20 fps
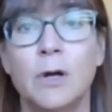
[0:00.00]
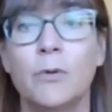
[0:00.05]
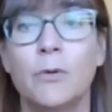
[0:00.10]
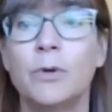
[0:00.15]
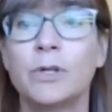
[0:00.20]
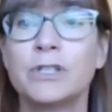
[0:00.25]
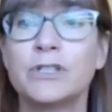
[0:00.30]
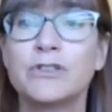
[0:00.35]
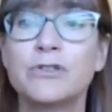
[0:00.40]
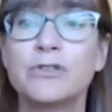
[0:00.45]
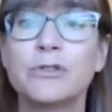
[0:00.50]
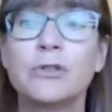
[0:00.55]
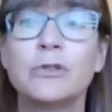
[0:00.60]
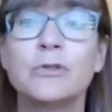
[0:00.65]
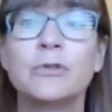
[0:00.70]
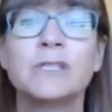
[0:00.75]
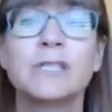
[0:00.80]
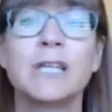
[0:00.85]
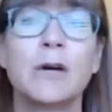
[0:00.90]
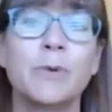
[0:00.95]
What's true
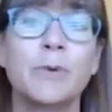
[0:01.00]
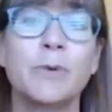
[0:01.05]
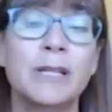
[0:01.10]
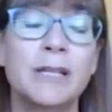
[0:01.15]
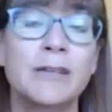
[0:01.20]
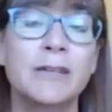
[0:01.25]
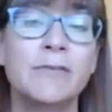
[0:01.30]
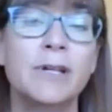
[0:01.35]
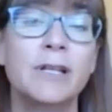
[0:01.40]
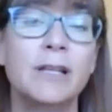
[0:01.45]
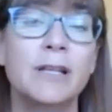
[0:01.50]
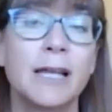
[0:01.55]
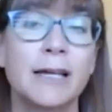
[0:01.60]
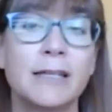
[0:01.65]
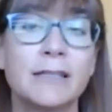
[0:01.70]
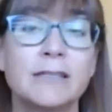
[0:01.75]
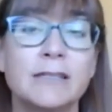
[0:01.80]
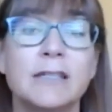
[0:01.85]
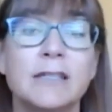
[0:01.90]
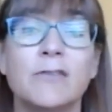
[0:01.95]
is that we live a
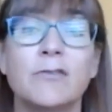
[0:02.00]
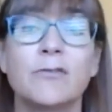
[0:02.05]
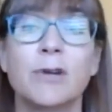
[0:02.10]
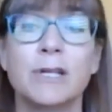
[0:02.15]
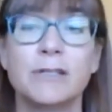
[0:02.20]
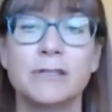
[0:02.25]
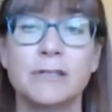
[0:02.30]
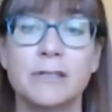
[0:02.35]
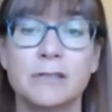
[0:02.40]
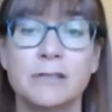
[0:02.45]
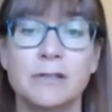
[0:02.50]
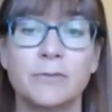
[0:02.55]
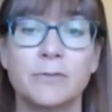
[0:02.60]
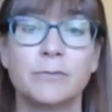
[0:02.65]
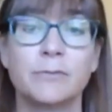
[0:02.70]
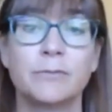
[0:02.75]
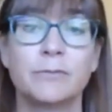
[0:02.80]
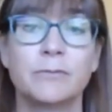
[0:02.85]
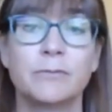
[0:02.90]
legacy of racism.